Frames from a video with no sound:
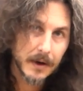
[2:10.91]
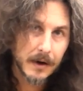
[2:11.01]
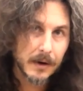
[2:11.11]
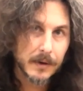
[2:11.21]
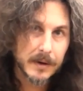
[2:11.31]

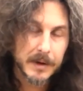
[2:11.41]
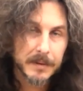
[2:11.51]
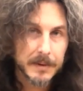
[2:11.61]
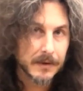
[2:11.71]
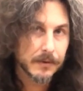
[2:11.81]
are going to be
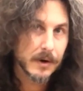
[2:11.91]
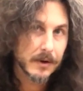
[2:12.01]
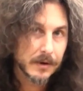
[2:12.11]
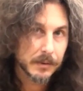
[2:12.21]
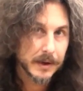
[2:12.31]
about
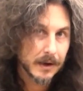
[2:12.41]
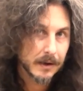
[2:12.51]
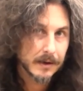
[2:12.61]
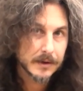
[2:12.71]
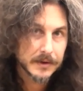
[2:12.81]

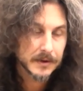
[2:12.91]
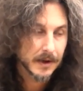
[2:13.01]
$420